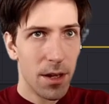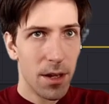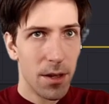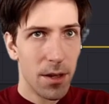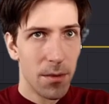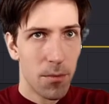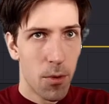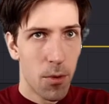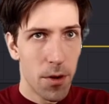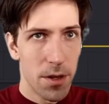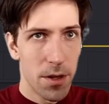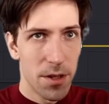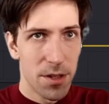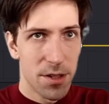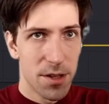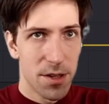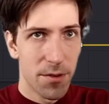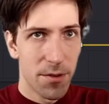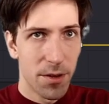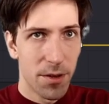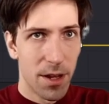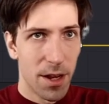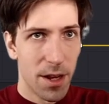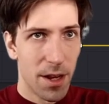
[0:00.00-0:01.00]

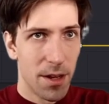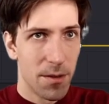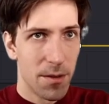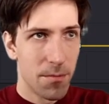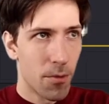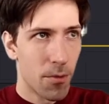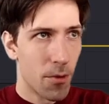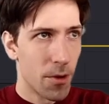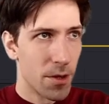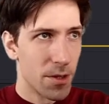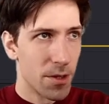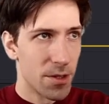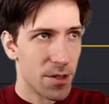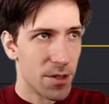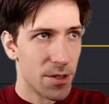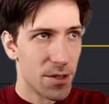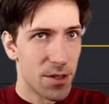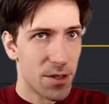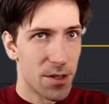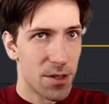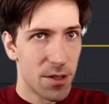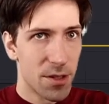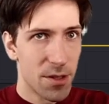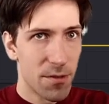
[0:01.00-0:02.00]
0.09,
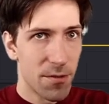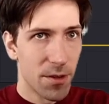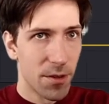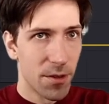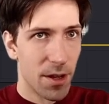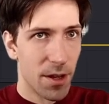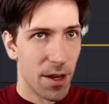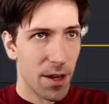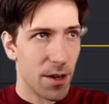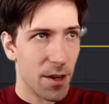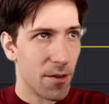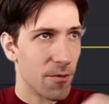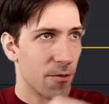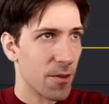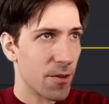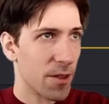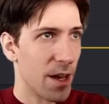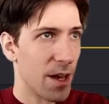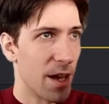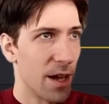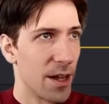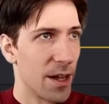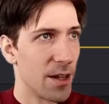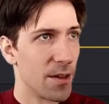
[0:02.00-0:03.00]
0.09 for the
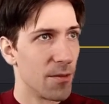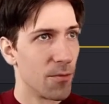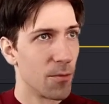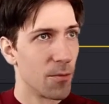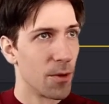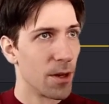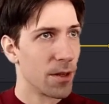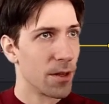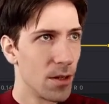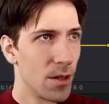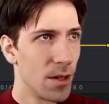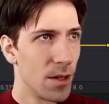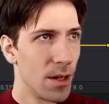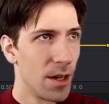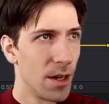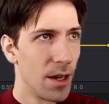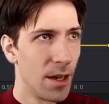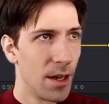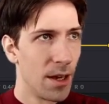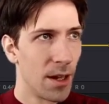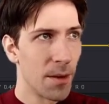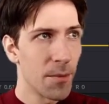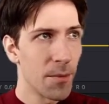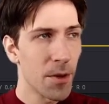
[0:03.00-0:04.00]
height and width.
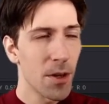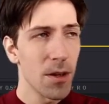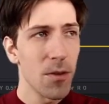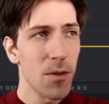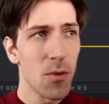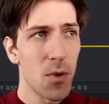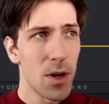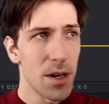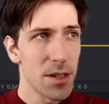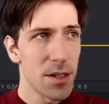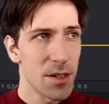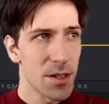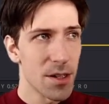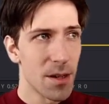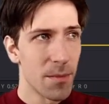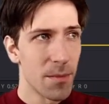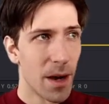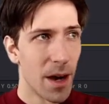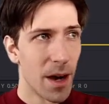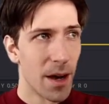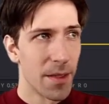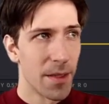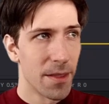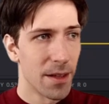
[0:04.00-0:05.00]
And I'm going to want some
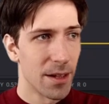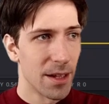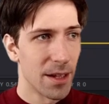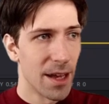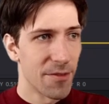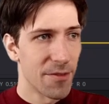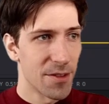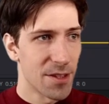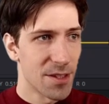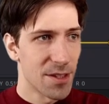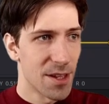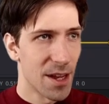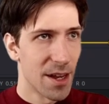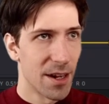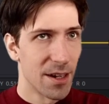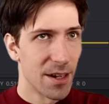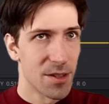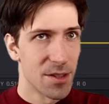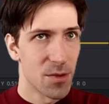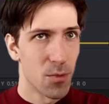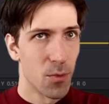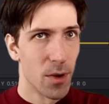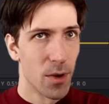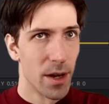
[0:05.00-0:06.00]
on the left side
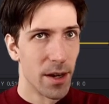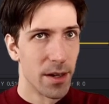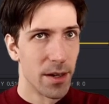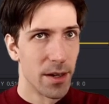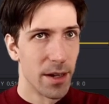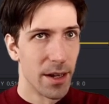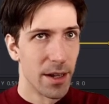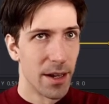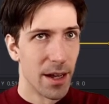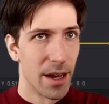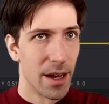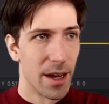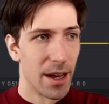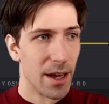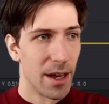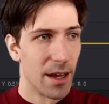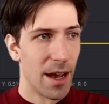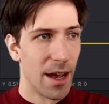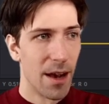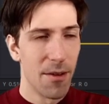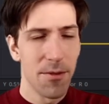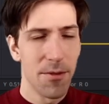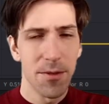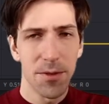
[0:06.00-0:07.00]
as well. And
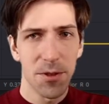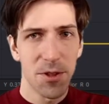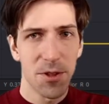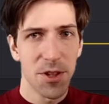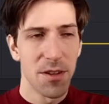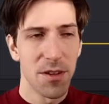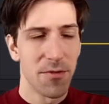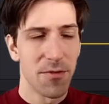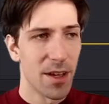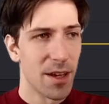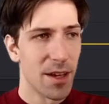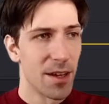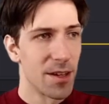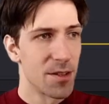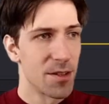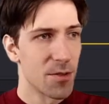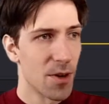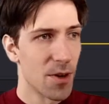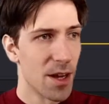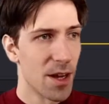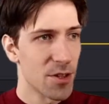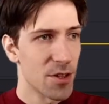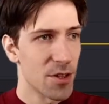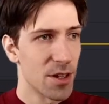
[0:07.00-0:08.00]
how we'll achieve that is
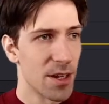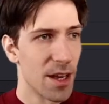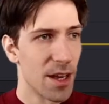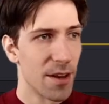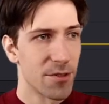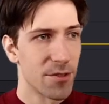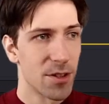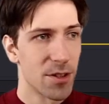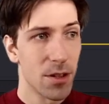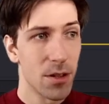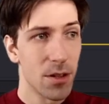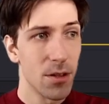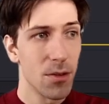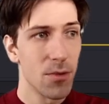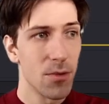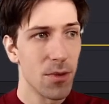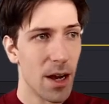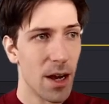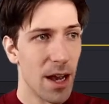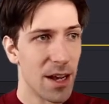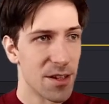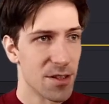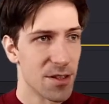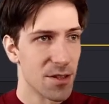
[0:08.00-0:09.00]
we'll actually have two
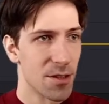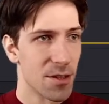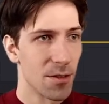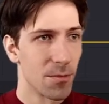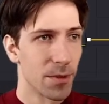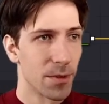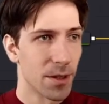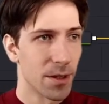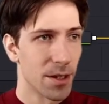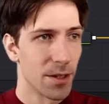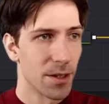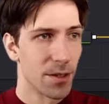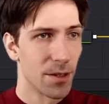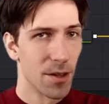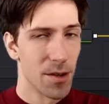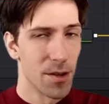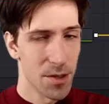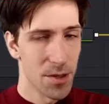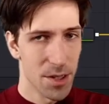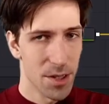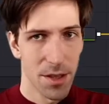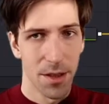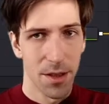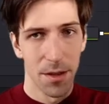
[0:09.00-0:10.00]
S duplicate
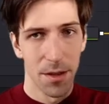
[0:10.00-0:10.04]
nodes and then